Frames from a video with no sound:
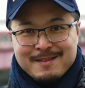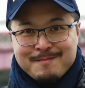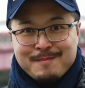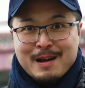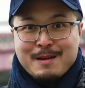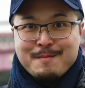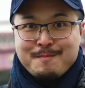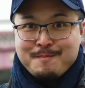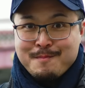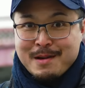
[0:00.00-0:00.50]

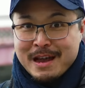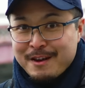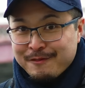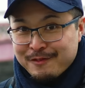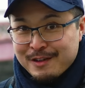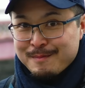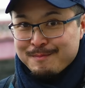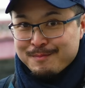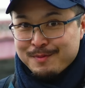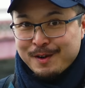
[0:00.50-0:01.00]
my
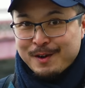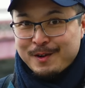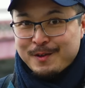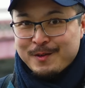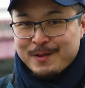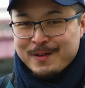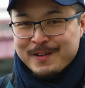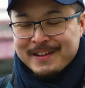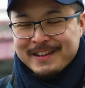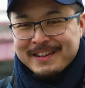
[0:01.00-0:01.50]
Mavic
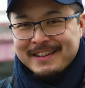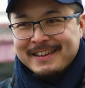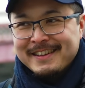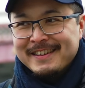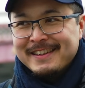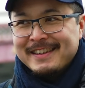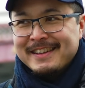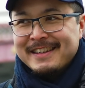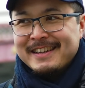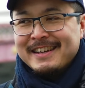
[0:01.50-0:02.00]
Pro,
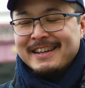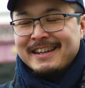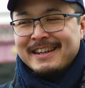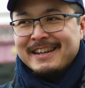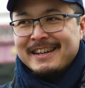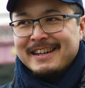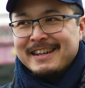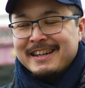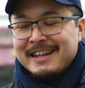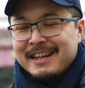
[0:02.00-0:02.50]

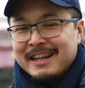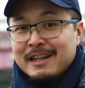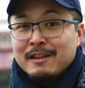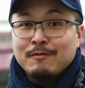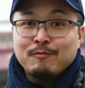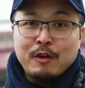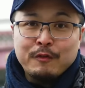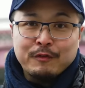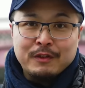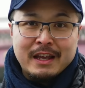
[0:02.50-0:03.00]

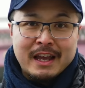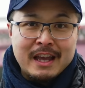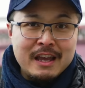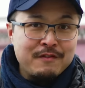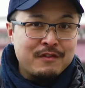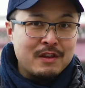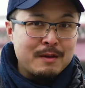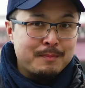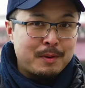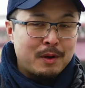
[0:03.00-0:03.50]
and with the
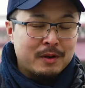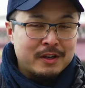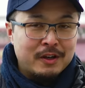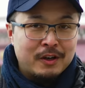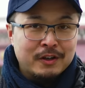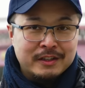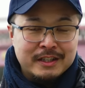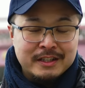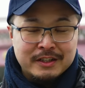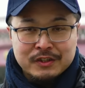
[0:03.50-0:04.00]
AV pocket
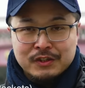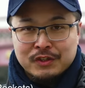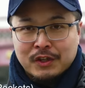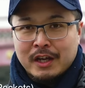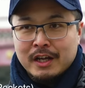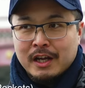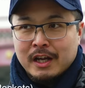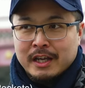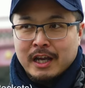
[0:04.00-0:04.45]
on either side,